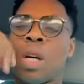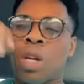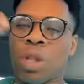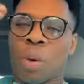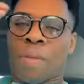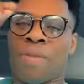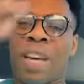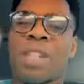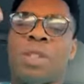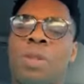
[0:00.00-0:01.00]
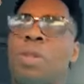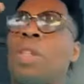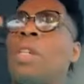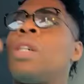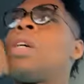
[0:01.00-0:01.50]
to offend you,
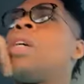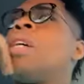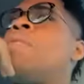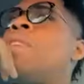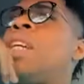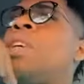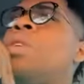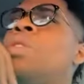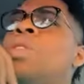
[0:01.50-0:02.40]
to for you